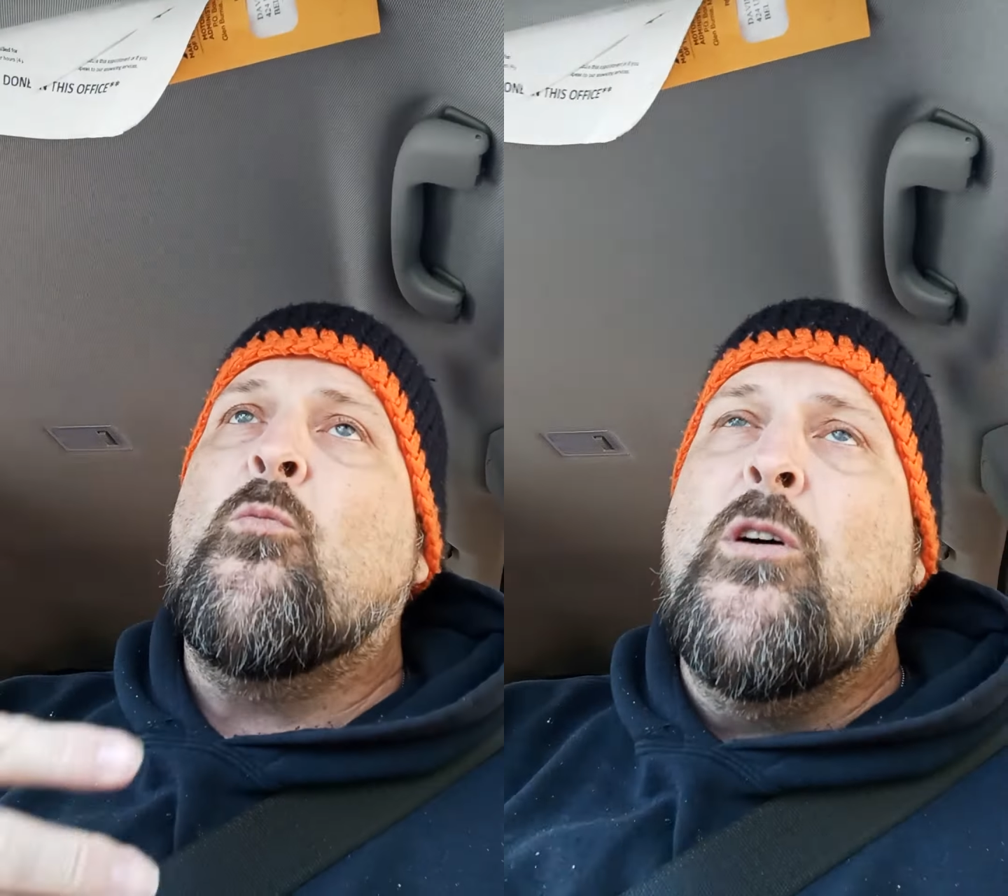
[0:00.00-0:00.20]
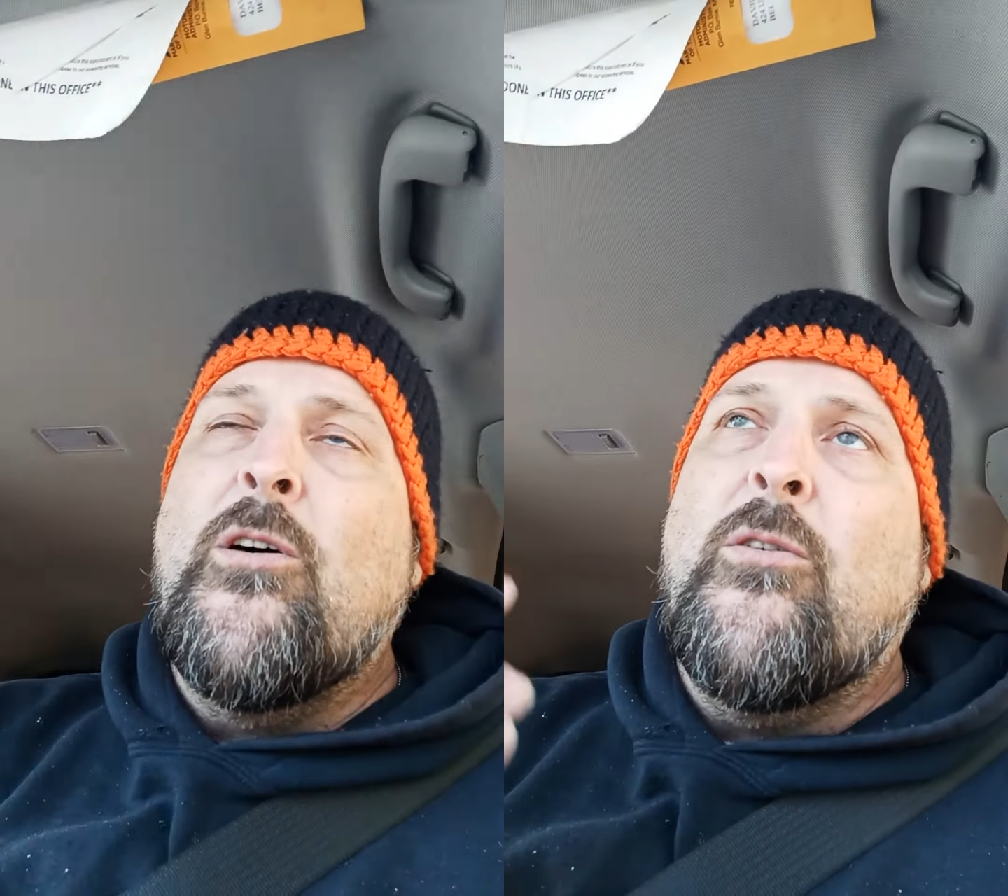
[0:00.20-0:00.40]

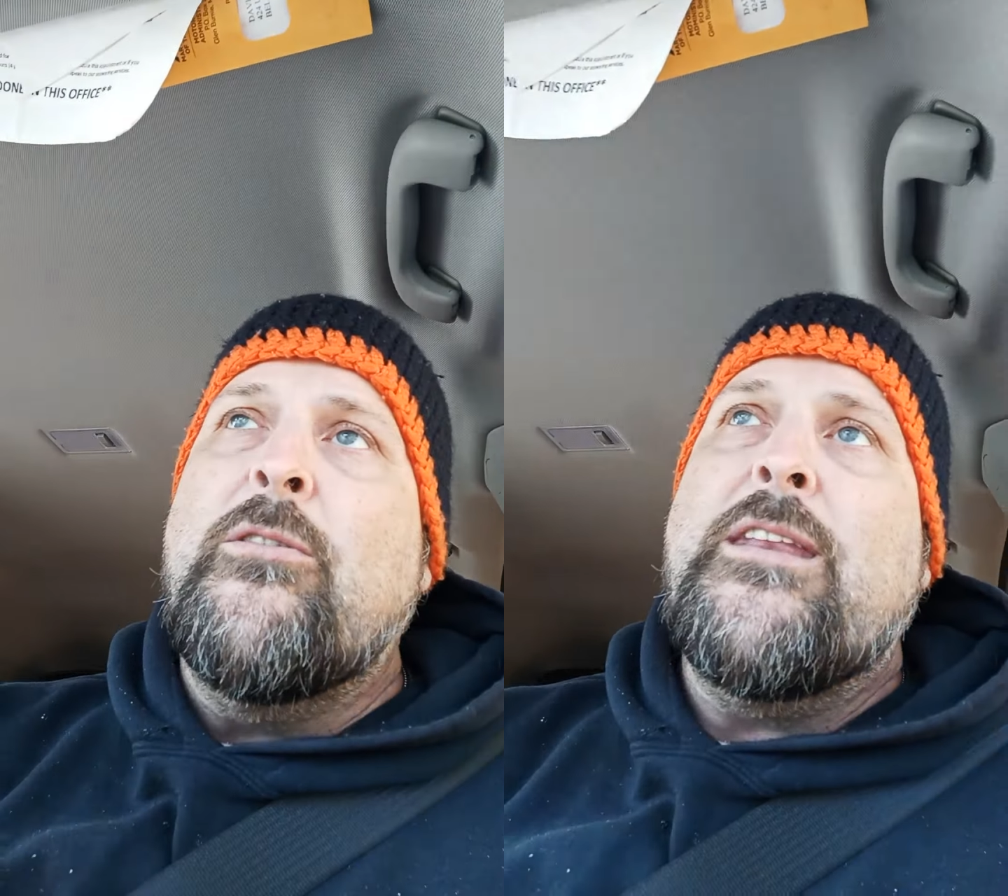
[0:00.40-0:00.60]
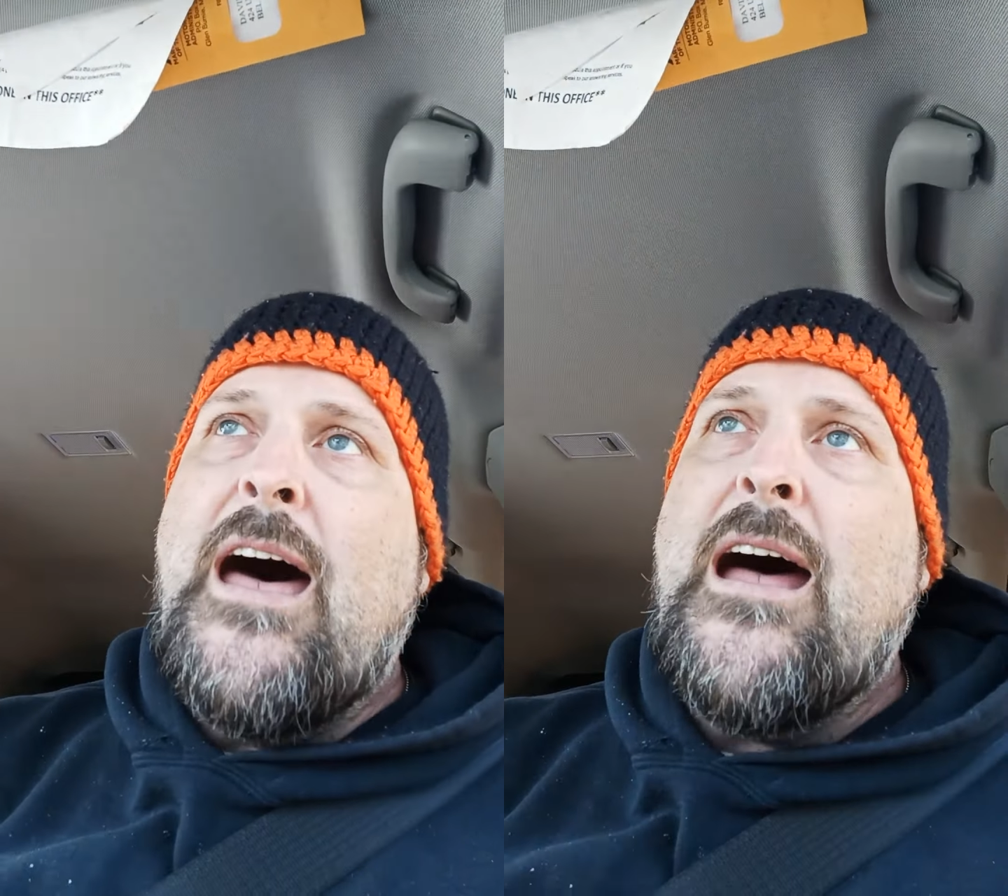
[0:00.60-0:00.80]
will
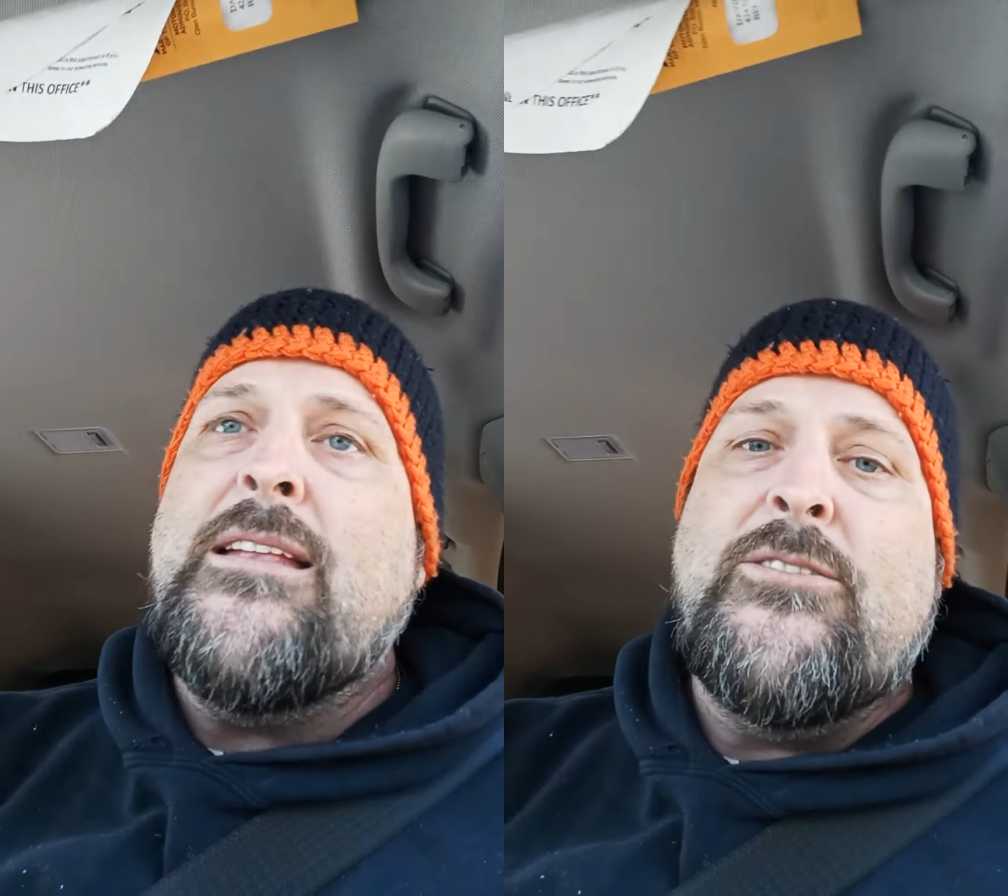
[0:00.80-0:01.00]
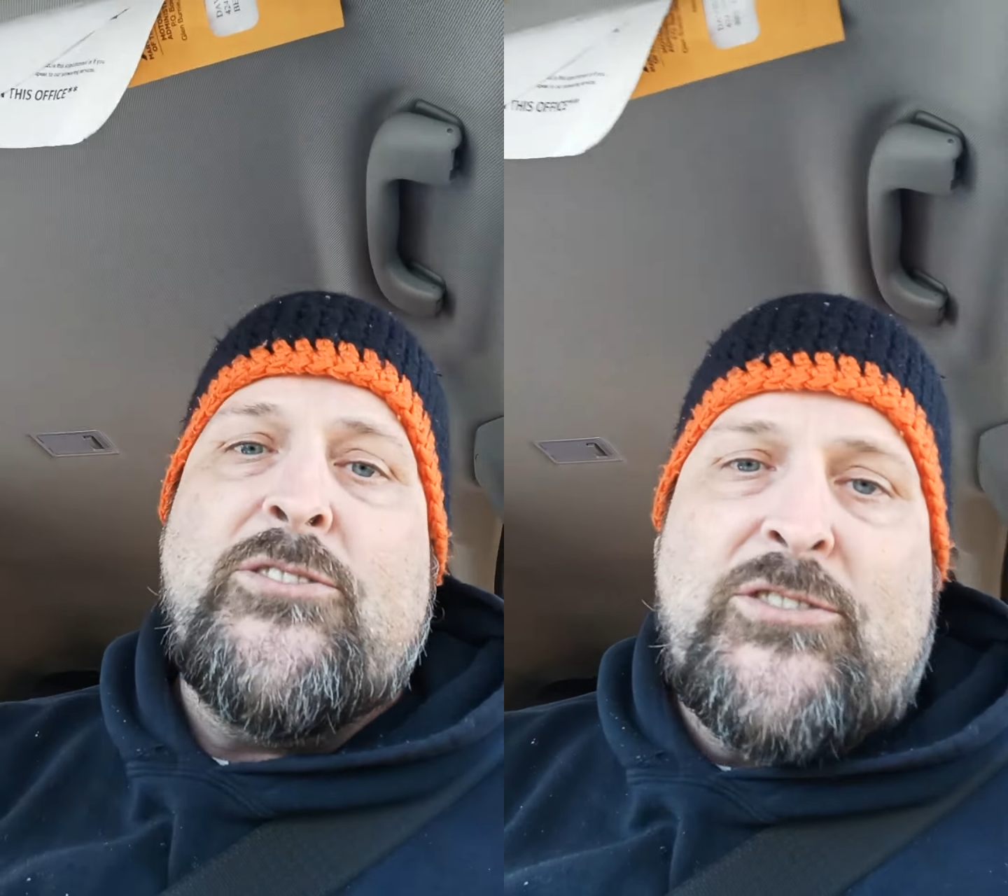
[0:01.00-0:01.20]
not
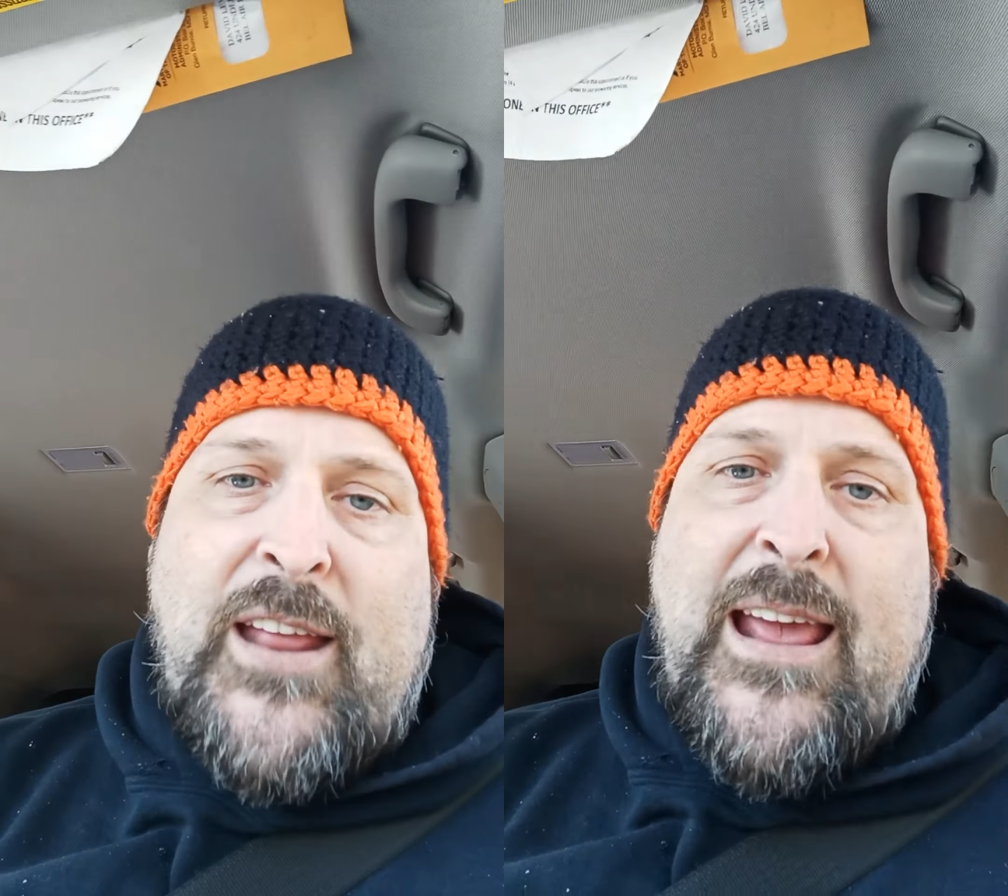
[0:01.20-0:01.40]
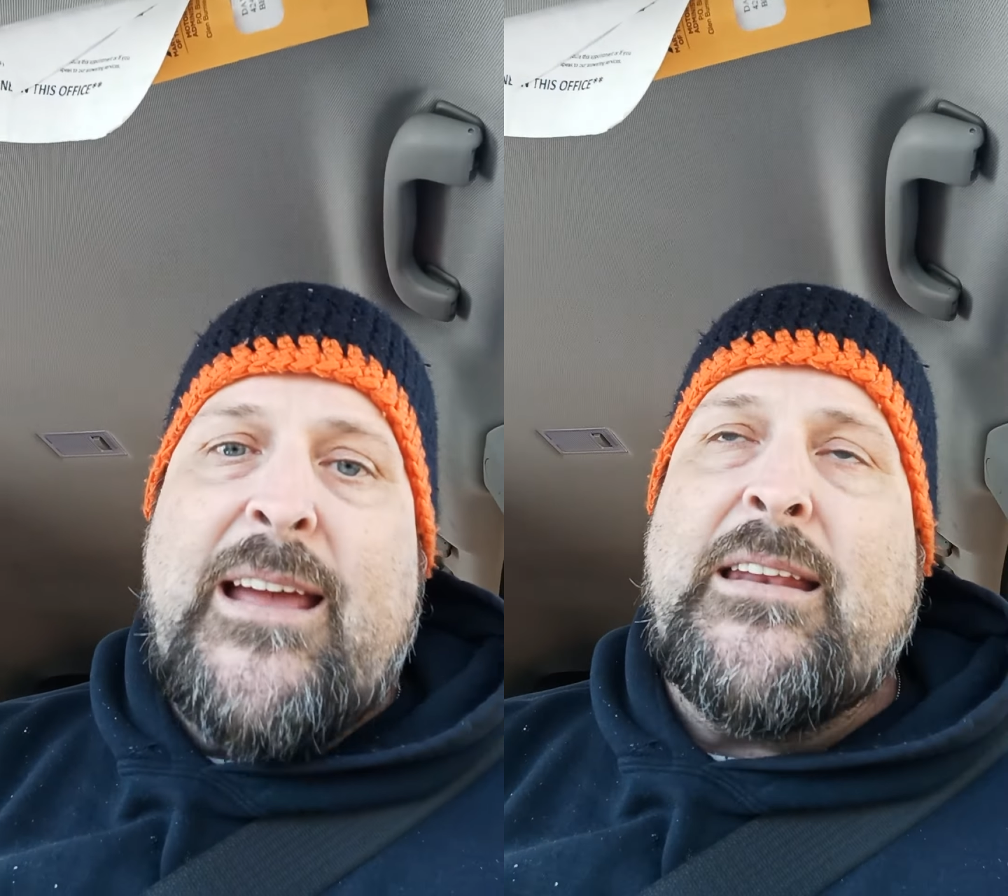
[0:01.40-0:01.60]

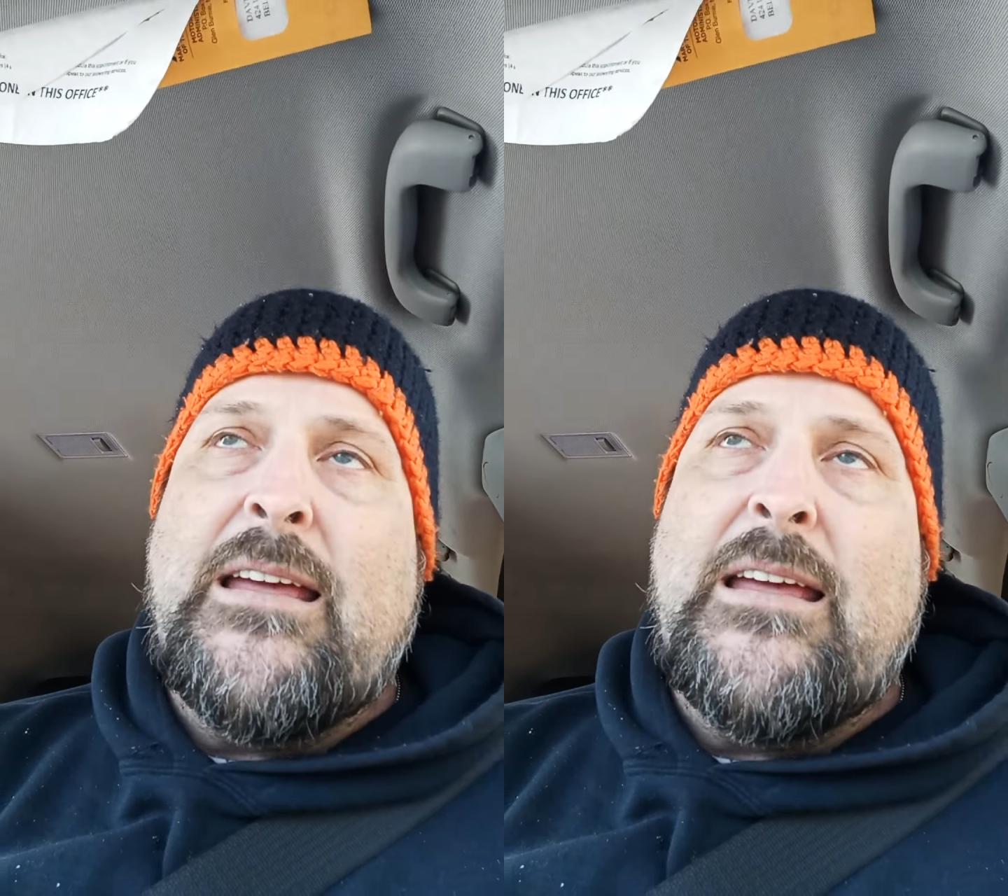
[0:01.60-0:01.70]
stand,